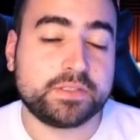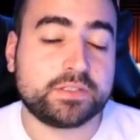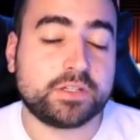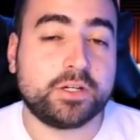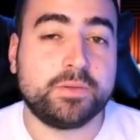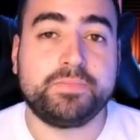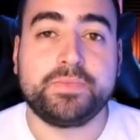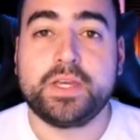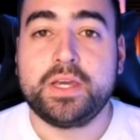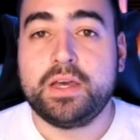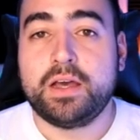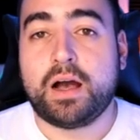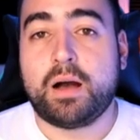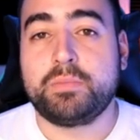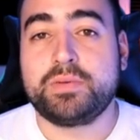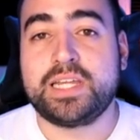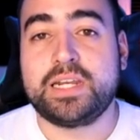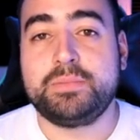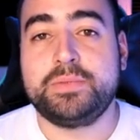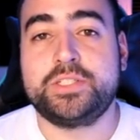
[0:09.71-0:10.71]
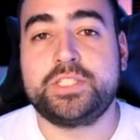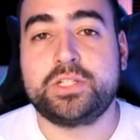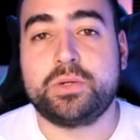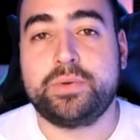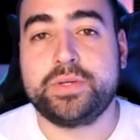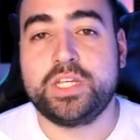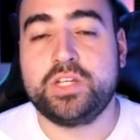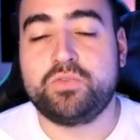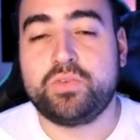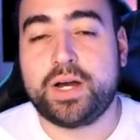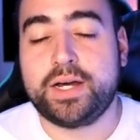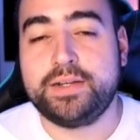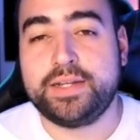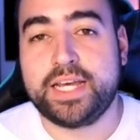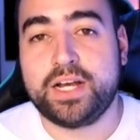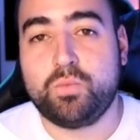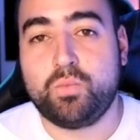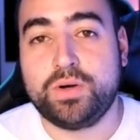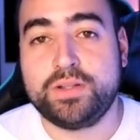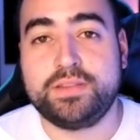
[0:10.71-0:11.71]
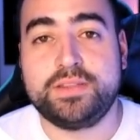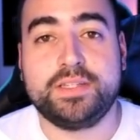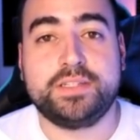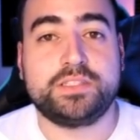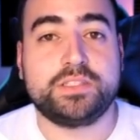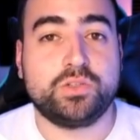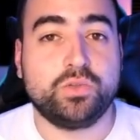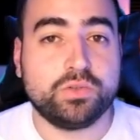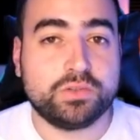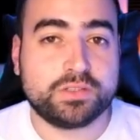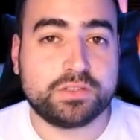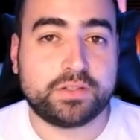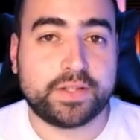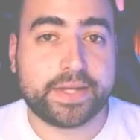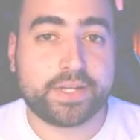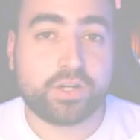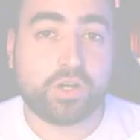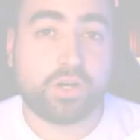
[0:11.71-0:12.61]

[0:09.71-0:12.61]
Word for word: So I'm going to be showing you right now what this looks like